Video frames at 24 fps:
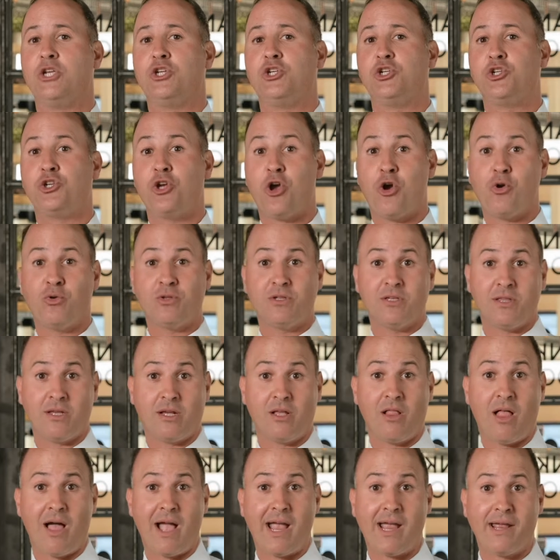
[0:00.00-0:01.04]
show to the
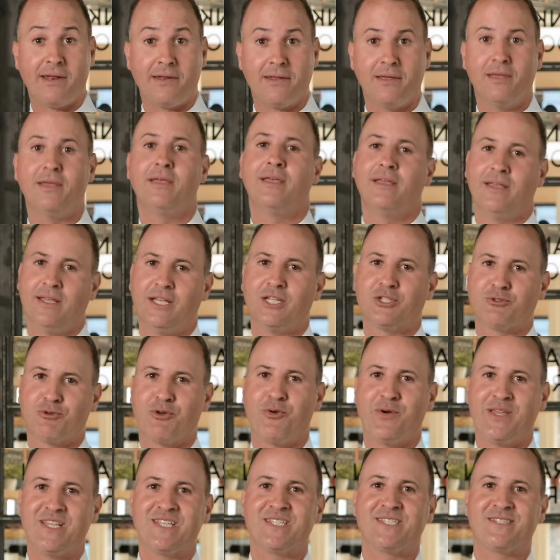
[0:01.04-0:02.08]
client, is
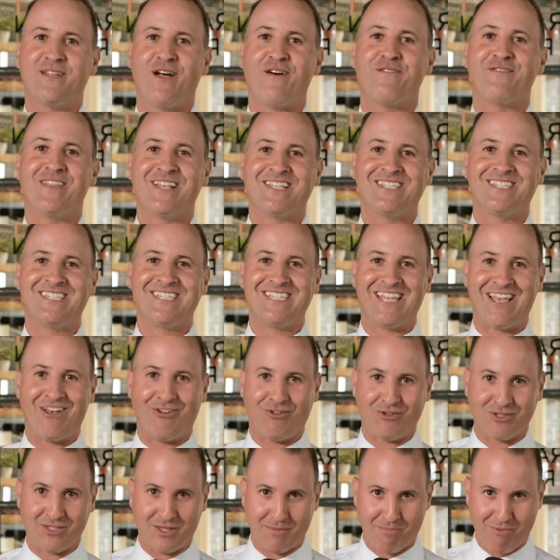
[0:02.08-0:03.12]
really the stuff that
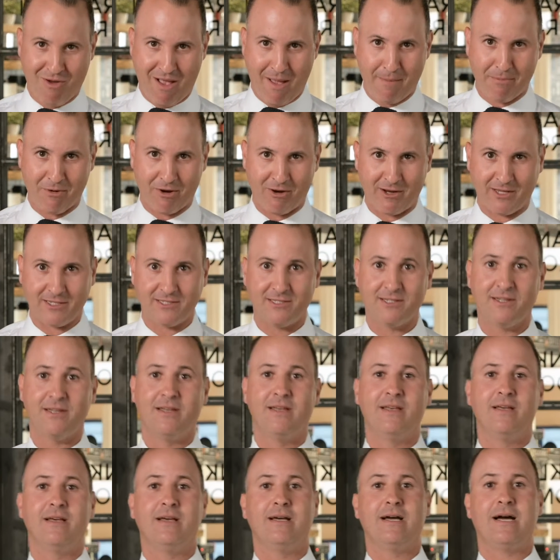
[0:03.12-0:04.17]
sells the properties.
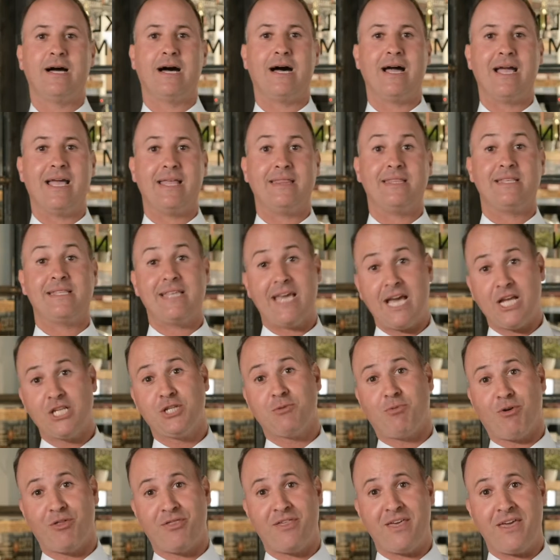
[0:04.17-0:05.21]
And the
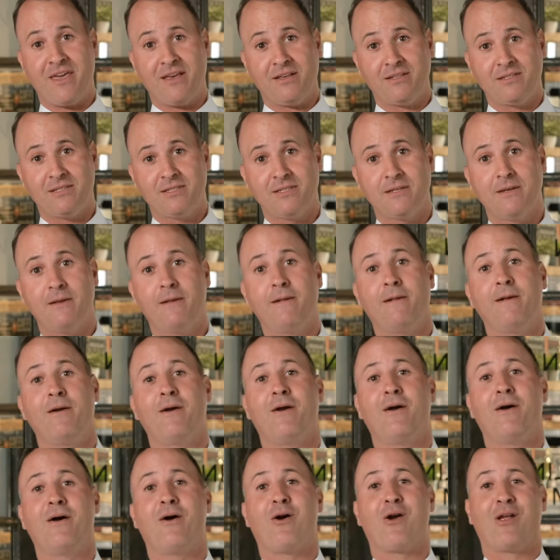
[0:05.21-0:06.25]
tangible things
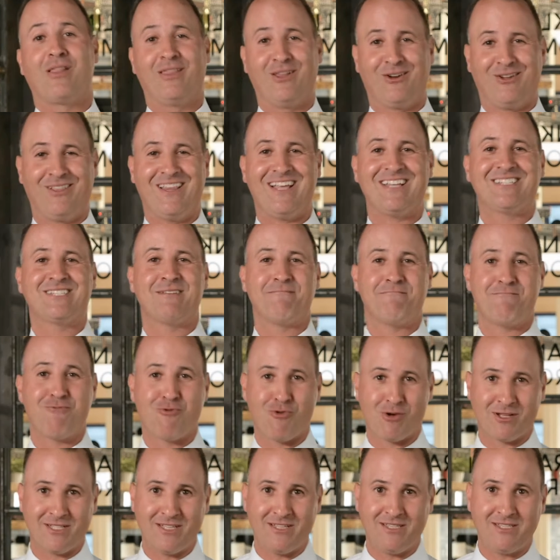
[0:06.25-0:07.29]
are a little less
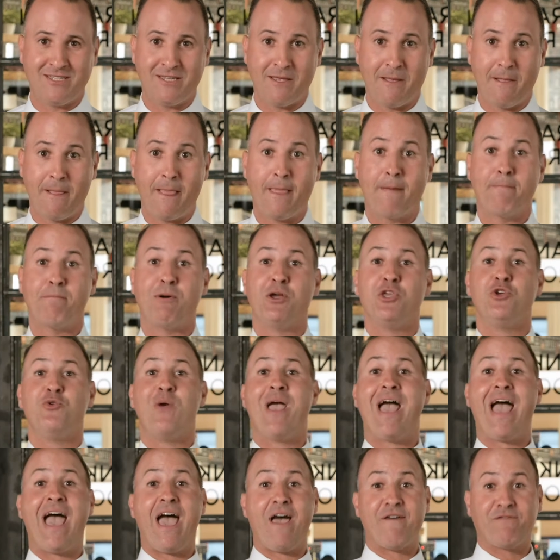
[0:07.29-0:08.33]
important, but you
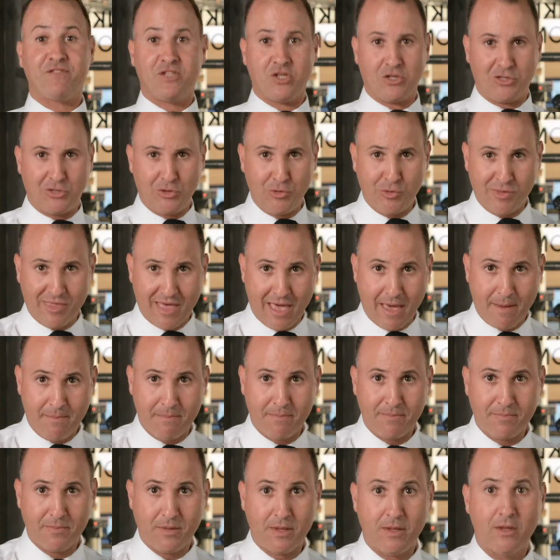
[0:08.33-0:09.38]
have to do them
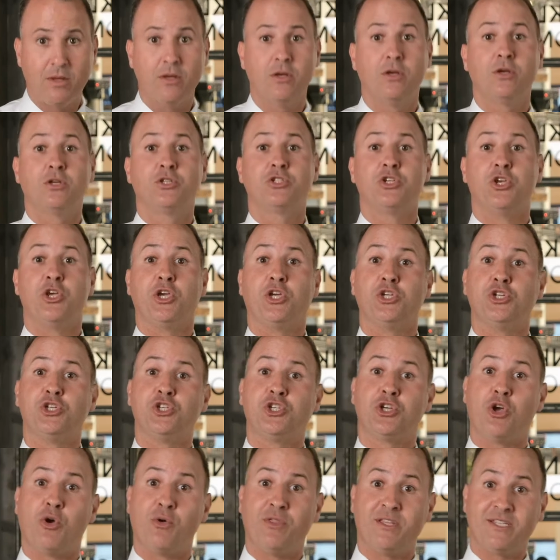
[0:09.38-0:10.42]
so you can
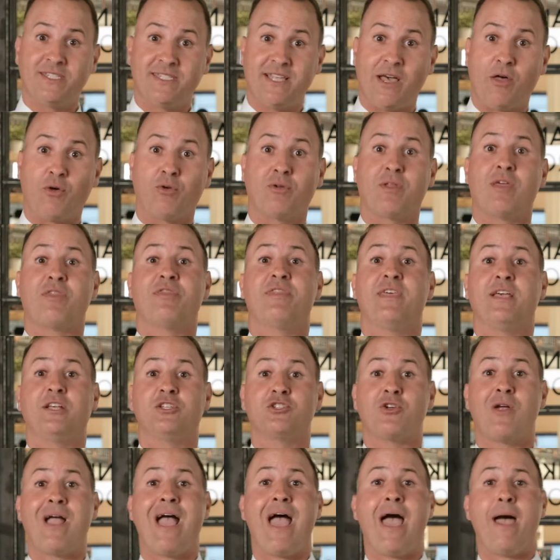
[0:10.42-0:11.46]
show the seller that things
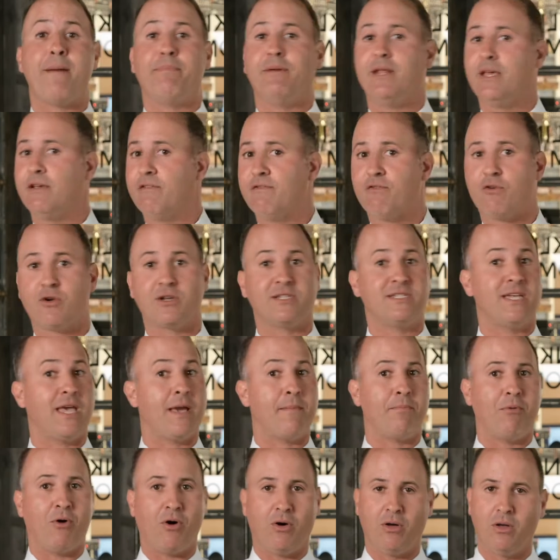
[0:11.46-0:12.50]
are happening. For
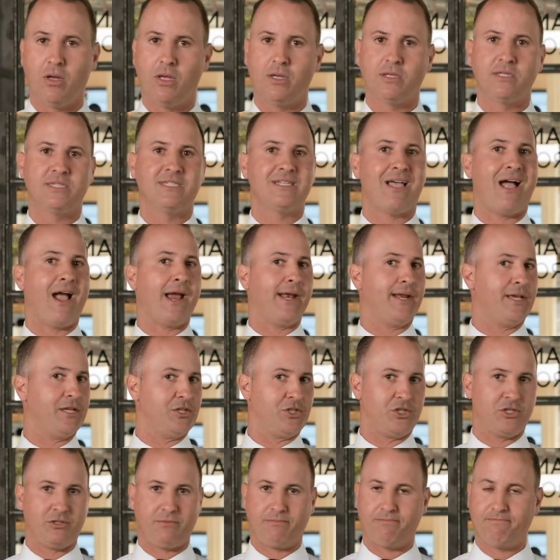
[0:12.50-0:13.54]
example,
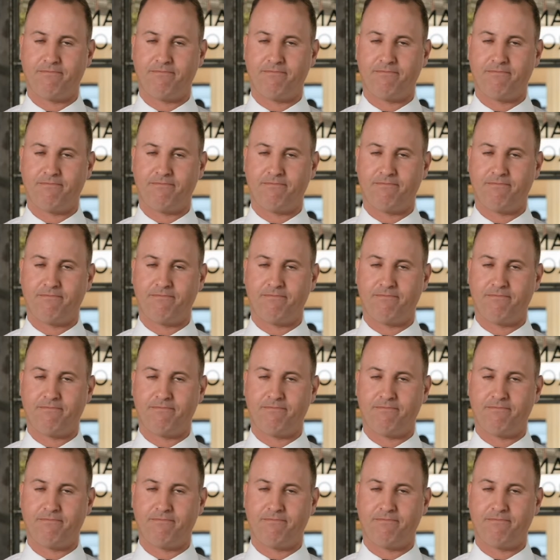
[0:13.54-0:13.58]
signage